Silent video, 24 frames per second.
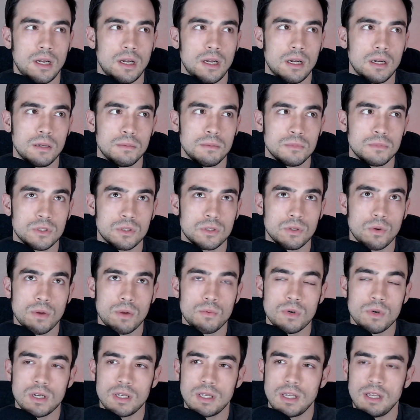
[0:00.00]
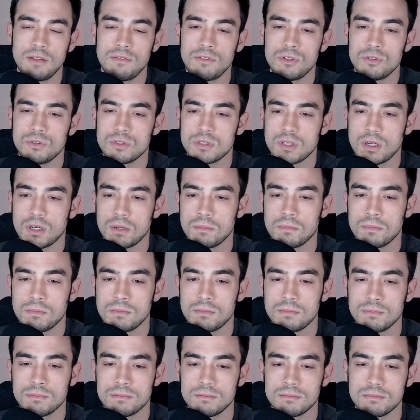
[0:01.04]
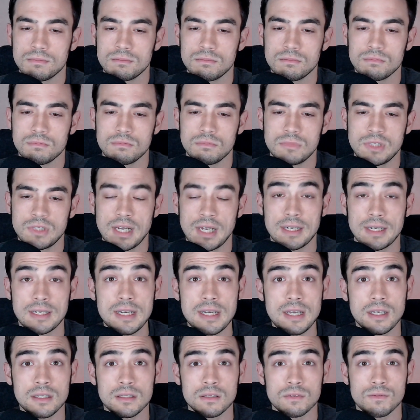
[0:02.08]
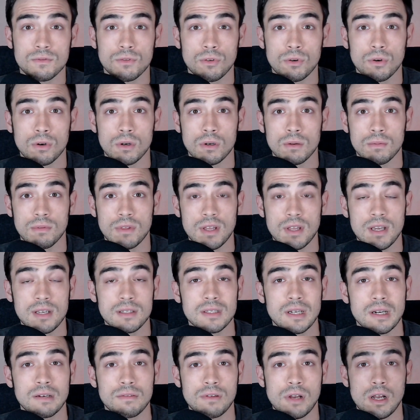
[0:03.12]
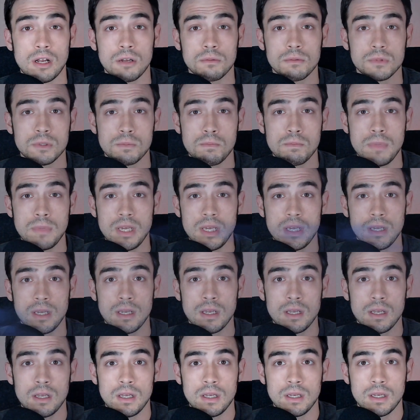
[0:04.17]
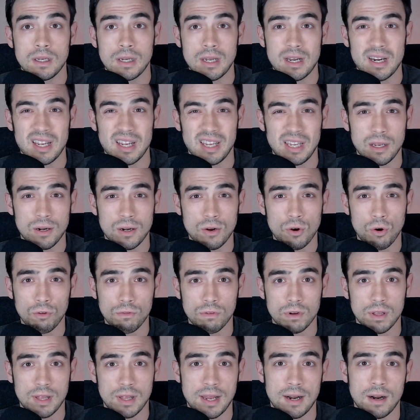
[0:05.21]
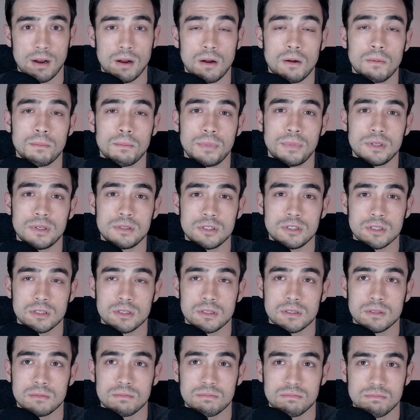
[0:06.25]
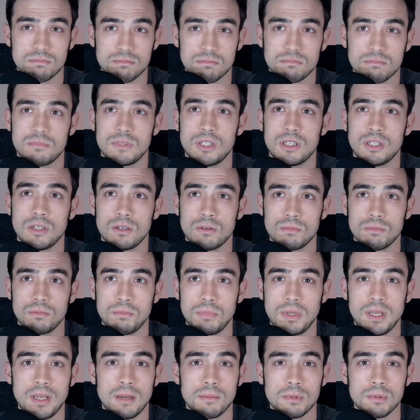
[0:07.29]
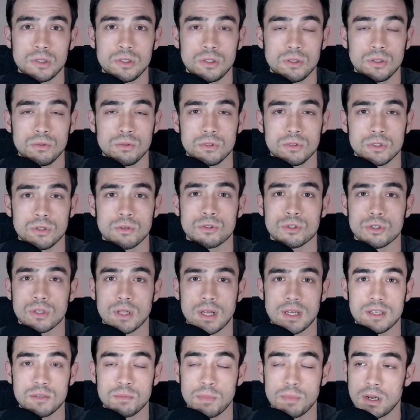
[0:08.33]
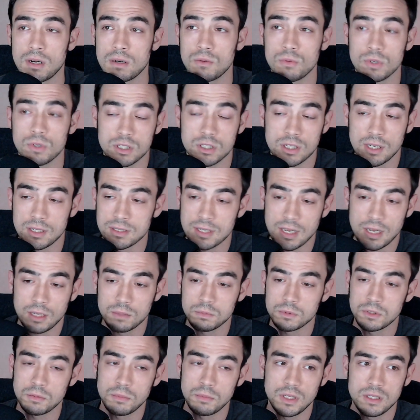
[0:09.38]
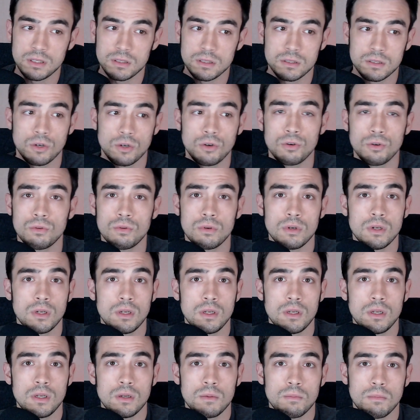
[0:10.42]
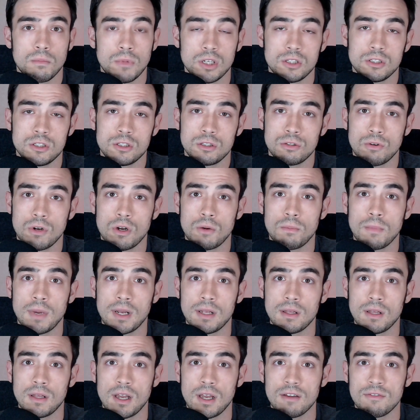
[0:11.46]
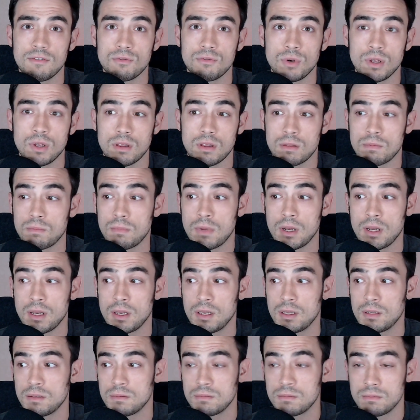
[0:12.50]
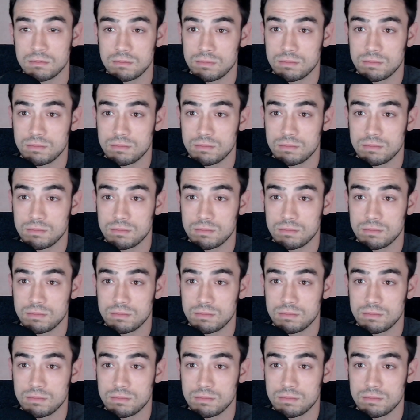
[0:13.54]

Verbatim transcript: um, so I want to give you some techniques for things that have helped me kind of get over that hump and just you know be able to socialize better, which has helped me so much throughout my life with my